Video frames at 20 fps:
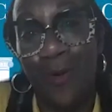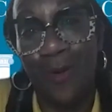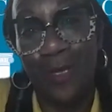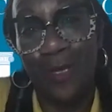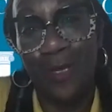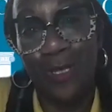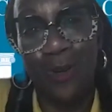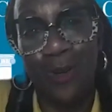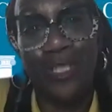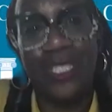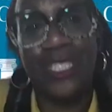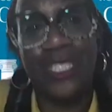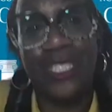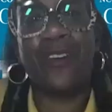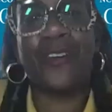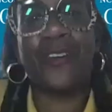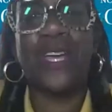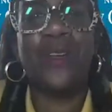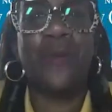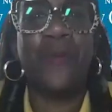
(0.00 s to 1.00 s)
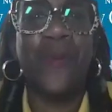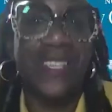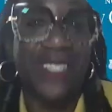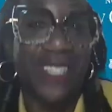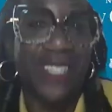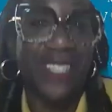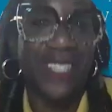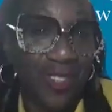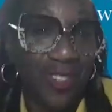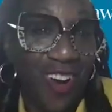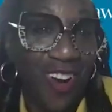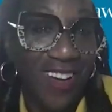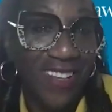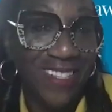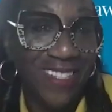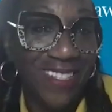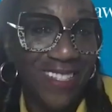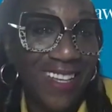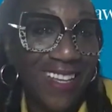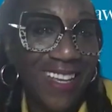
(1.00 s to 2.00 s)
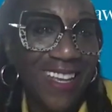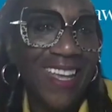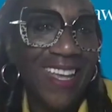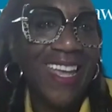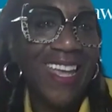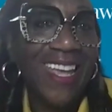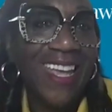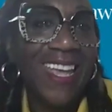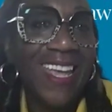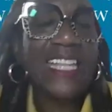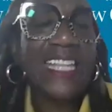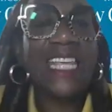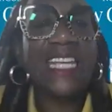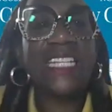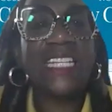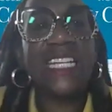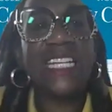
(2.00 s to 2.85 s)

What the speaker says: so-and-so, you're still getting your message across. They